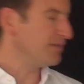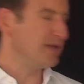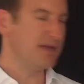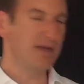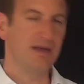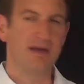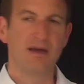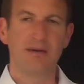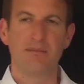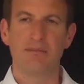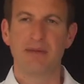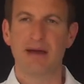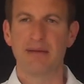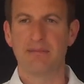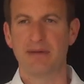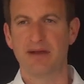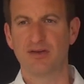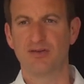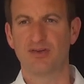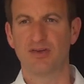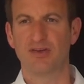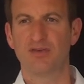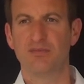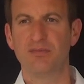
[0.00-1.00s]
me my
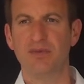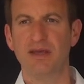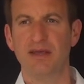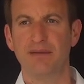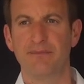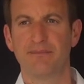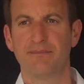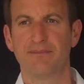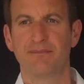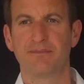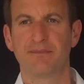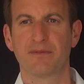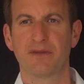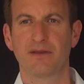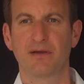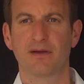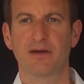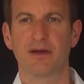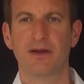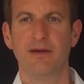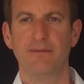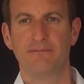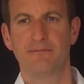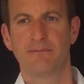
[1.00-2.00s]
matrix B.
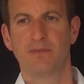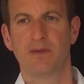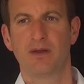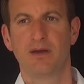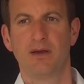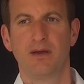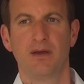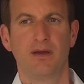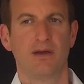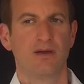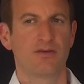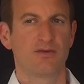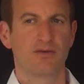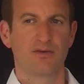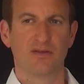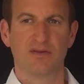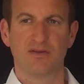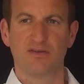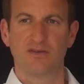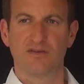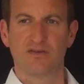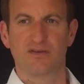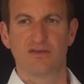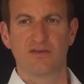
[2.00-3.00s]
Okay? So
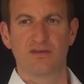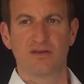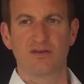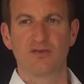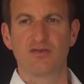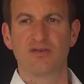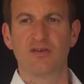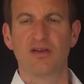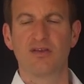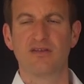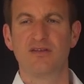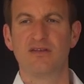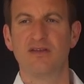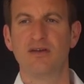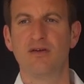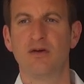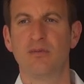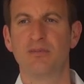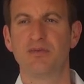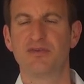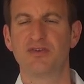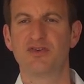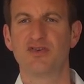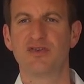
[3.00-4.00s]
this is a
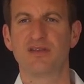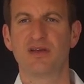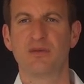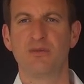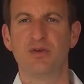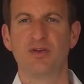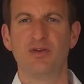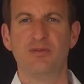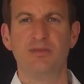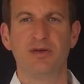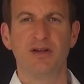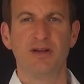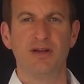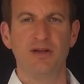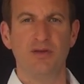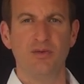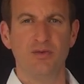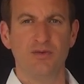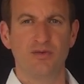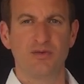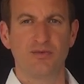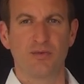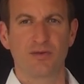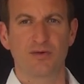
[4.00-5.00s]
decomposition that we typically
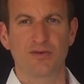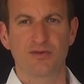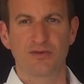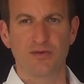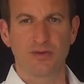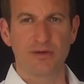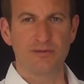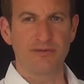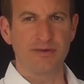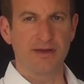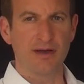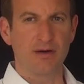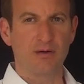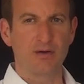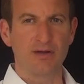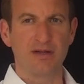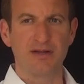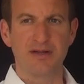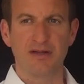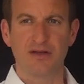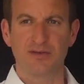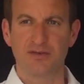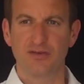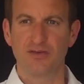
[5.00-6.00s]
use for solving our
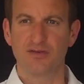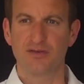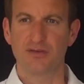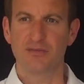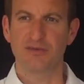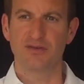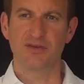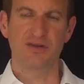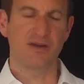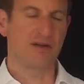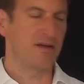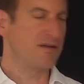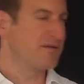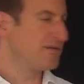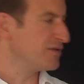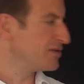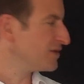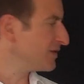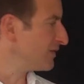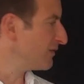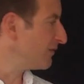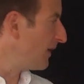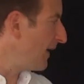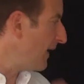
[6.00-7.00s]
linear systems in an
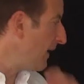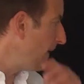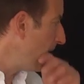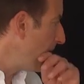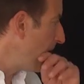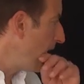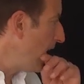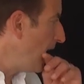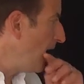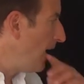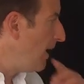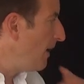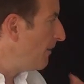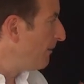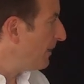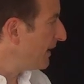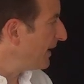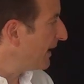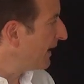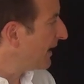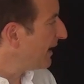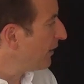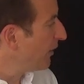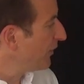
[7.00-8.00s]
efficient way. But
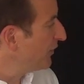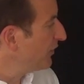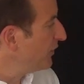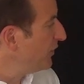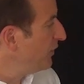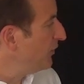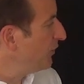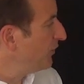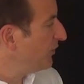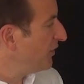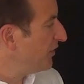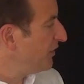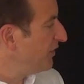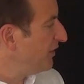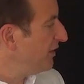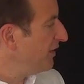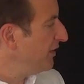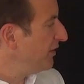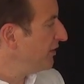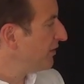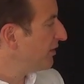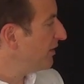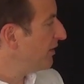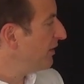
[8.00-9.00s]
I can also use it
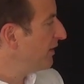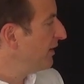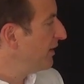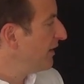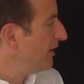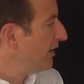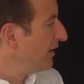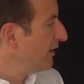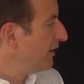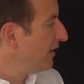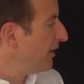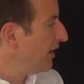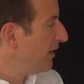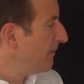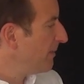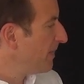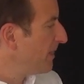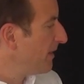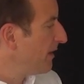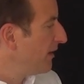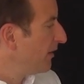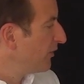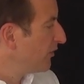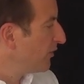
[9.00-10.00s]
here.
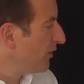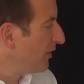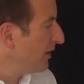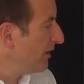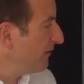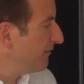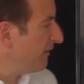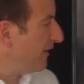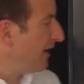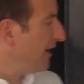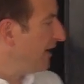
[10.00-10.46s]
So if